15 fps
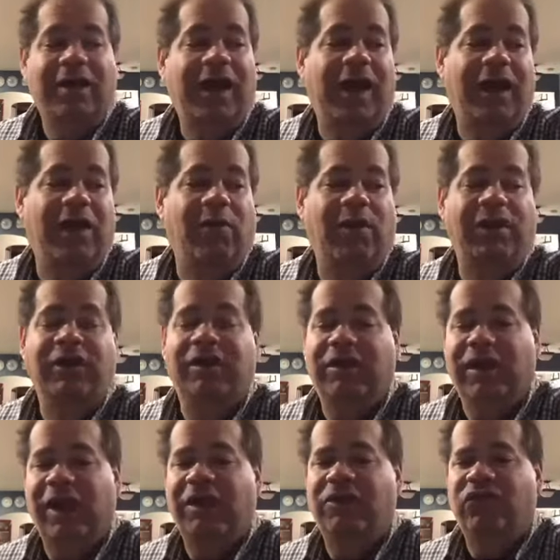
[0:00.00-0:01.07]
I don't want you
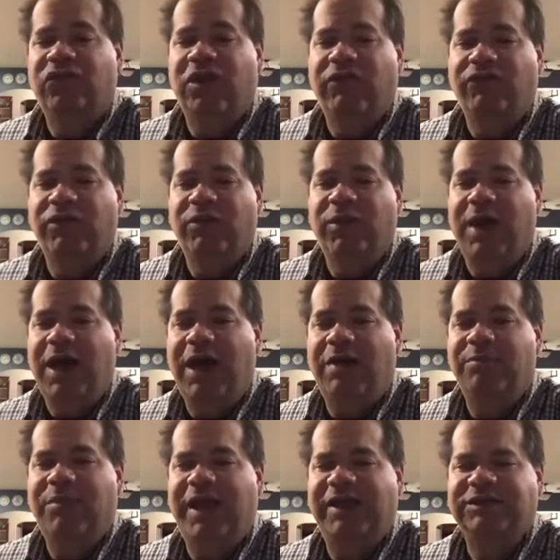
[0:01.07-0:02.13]
to get yourself into a
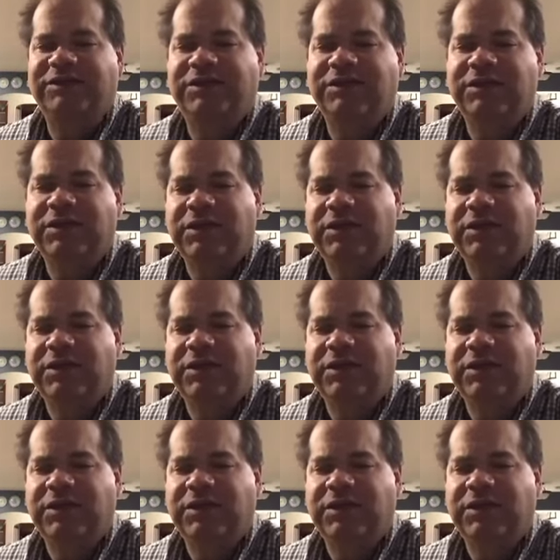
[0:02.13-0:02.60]
hot mess.